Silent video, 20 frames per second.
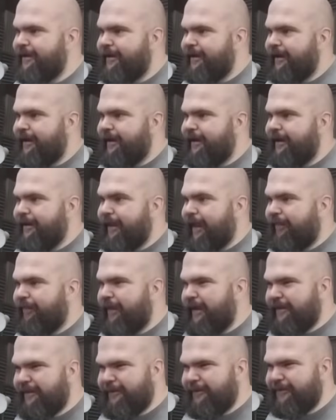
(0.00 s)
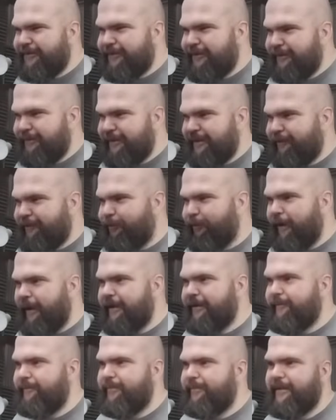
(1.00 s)
I think there's going to be quite
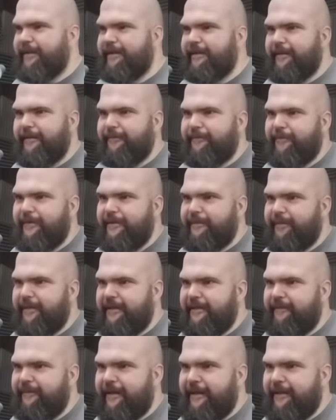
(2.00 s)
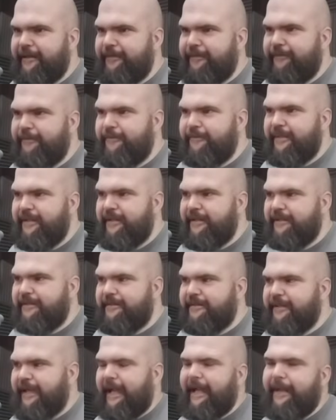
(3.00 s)
a bit of replay value,
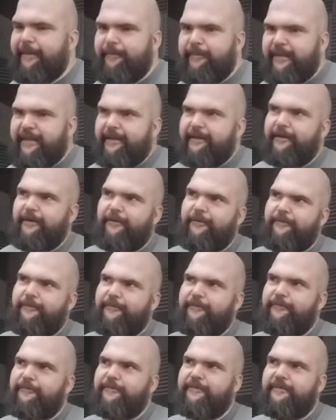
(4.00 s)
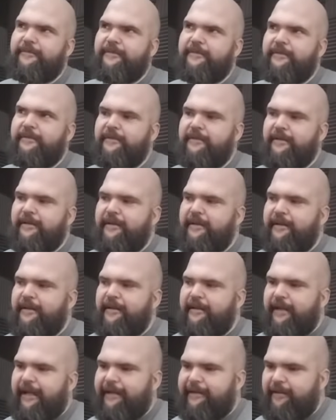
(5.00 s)
because I'm big on
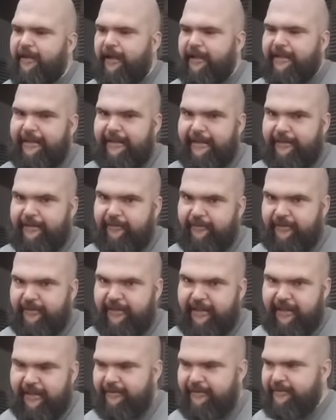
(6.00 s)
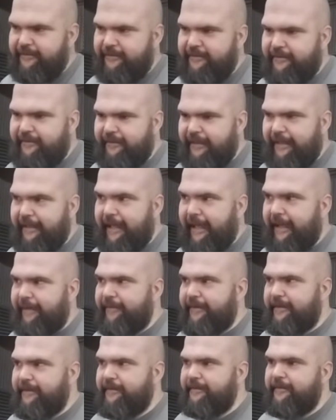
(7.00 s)
like locking in on your characters, like
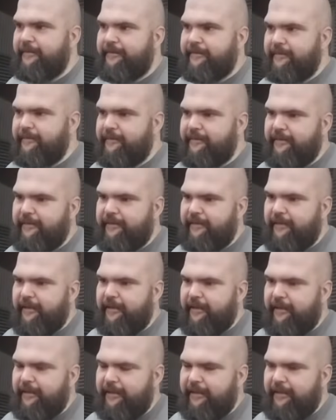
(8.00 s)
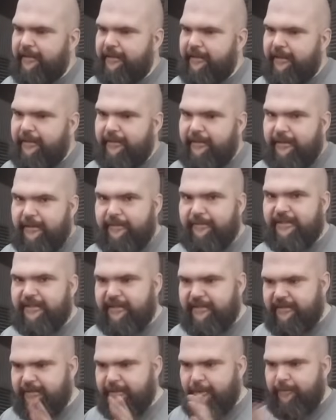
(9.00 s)
having a
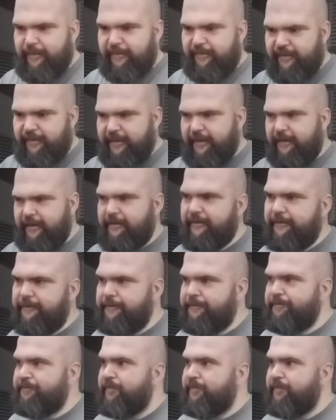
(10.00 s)
limited scope of your character.